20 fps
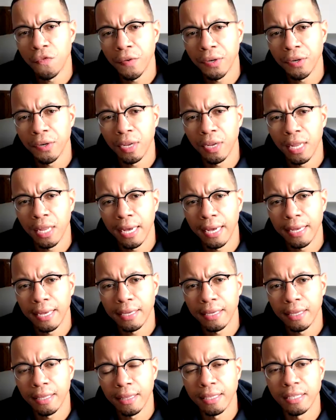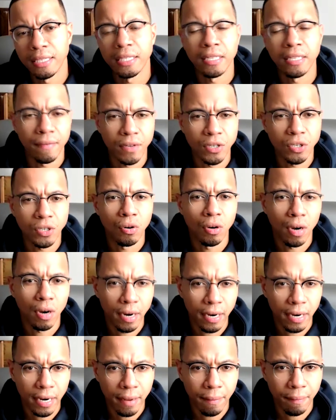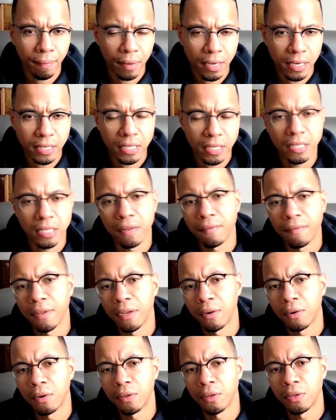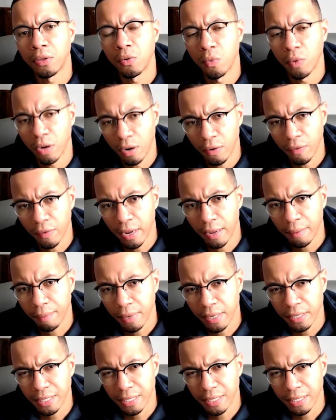feel like the stuff that you learned in A+, the stuff that you went over in A+,